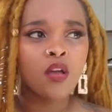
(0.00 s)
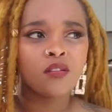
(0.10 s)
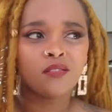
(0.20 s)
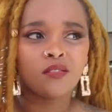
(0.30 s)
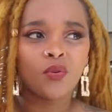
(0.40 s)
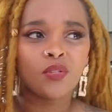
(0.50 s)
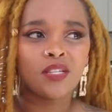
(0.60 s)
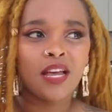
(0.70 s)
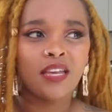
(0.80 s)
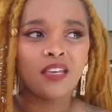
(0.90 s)
So I was
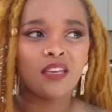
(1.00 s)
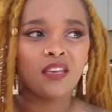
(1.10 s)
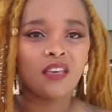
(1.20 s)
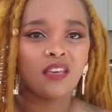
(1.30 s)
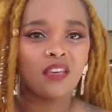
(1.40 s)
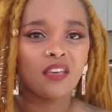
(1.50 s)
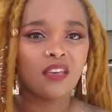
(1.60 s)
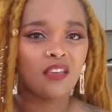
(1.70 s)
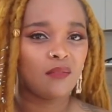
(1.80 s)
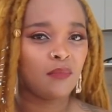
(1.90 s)
like,
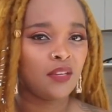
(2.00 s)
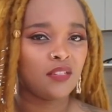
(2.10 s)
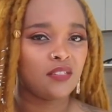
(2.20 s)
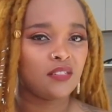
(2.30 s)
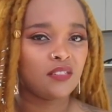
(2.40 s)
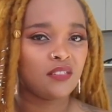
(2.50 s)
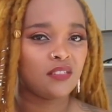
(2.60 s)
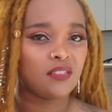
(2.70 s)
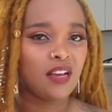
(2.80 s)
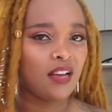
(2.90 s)
but
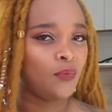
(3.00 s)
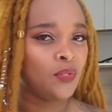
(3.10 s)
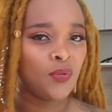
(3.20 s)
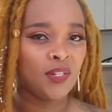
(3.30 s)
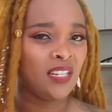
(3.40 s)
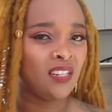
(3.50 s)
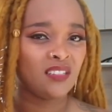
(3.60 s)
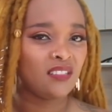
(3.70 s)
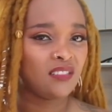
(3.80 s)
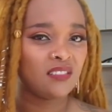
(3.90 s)
we don't need it.
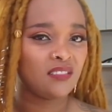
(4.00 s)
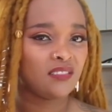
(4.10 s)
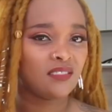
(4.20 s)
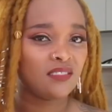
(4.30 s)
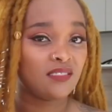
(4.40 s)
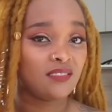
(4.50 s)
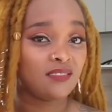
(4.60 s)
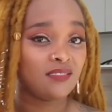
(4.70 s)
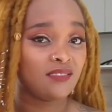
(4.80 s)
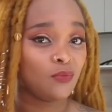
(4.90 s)

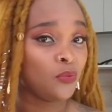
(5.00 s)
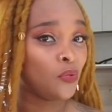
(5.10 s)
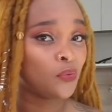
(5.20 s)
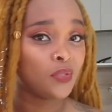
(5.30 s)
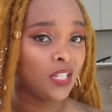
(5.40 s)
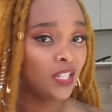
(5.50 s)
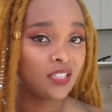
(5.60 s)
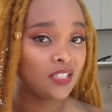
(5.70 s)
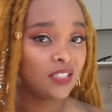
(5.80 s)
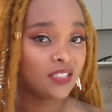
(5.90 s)
We don't need it.
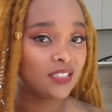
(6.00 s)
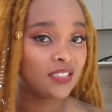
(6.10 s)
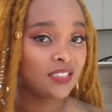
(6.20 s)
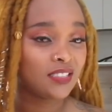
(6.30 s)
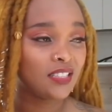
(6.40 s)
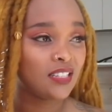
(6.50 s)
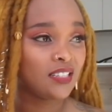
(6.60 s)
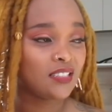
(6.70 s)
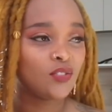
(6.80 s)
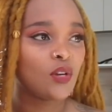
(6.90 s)

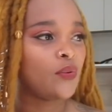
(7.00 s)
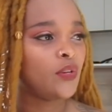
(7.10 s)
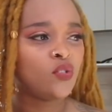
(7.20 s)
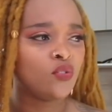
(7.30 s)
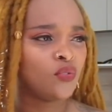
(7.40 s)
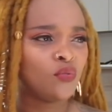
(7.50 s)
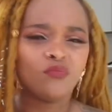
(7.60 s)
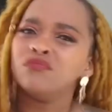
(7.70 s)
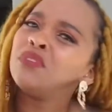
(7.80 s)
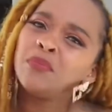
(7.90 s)
So I really don't know.
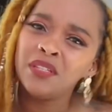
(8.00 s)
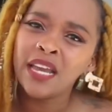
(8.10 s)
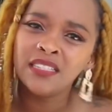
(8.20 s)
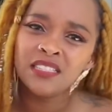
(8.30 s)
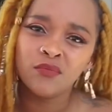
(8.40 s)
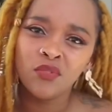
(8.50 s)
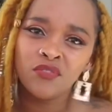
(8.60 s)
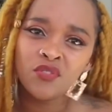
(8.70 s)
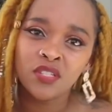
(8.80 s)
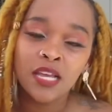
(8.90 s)
Maybe I'm the one
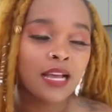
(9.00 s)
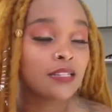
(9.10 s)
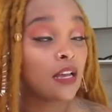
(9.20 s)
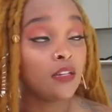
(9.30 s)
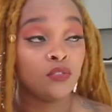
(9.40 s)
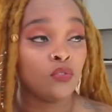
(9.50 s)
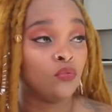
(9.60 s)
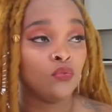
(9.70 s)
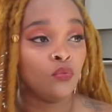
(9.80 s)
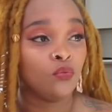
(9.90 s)
for you, guys, I
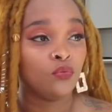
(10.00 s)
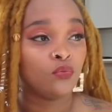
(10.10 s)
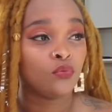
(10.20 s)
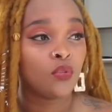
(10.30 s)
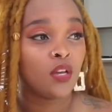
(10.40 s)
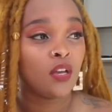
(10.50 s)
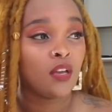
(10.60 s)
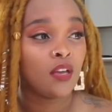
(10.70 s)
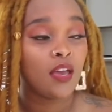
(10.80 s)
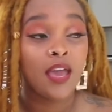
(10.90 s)
don't know.
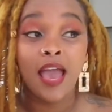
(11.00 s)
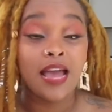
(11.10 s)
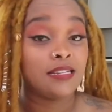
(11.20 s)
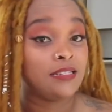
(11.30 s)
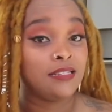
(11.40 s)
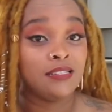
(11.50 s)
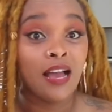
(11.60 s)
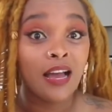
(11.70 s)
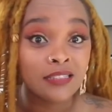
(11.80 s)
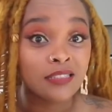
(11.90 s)
Hey, and
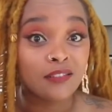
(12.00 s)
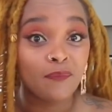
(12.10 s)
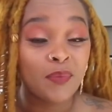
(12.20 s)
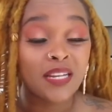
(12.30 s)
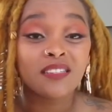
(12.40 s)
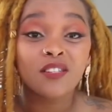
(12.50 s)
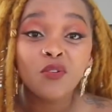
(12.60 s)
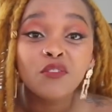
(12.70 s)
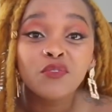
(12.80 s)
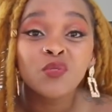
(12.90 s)
yes, but I'm so
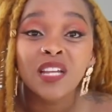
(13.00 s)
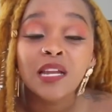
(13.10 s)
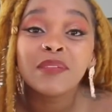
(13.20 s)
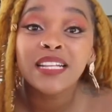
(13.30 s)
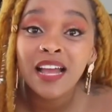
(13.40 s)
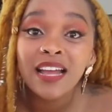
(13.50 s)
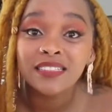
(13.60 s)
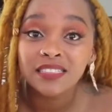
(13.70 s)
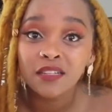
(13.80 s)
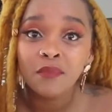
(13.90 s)
confused, and I'm saying,